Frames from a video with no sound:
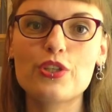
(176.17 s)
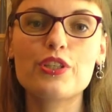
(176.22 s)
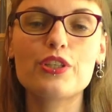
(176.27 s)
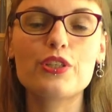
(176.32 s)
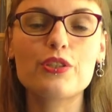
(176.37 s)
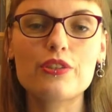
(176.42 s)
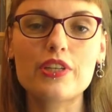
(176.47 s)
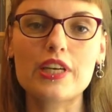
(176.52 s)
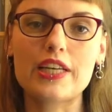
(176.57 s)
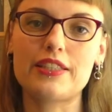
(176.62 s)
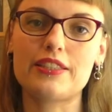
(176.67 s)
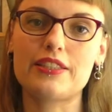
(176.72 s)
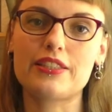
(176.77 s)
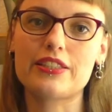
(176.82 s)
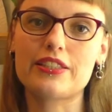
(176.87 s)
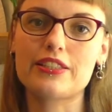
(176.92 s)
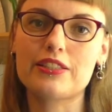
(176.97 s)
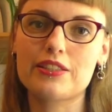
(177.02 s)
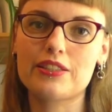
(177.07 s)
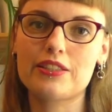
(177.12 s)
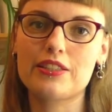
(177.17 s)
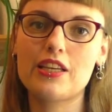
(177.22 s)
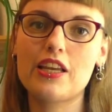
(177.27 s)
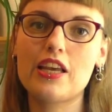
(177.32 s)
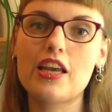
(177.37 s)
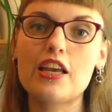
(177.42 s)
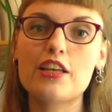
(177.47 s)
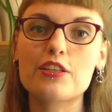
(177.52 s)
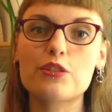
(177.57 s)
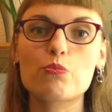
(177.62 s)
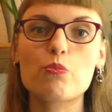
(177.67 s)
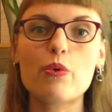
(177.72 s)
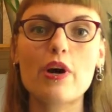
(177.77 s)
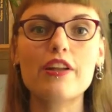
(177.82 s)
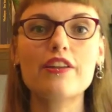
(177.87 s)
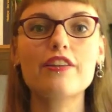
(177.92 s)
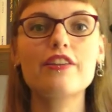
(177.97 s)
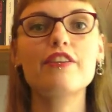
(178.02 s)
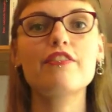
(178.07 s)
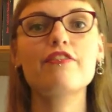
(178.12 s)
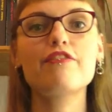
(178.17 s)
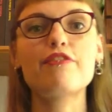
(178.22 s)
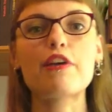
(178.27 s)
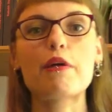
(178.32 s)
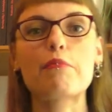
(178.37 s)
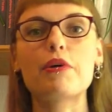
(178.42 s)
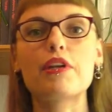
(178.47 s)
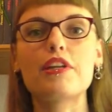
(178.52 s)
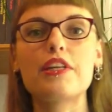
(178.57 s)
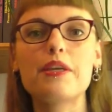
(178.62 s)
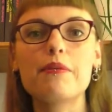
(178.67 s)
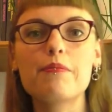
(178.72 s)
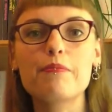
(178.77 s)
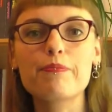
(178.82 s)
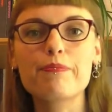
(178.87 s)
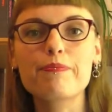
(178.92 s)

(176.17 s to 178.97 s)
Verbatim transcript: unites us as one family.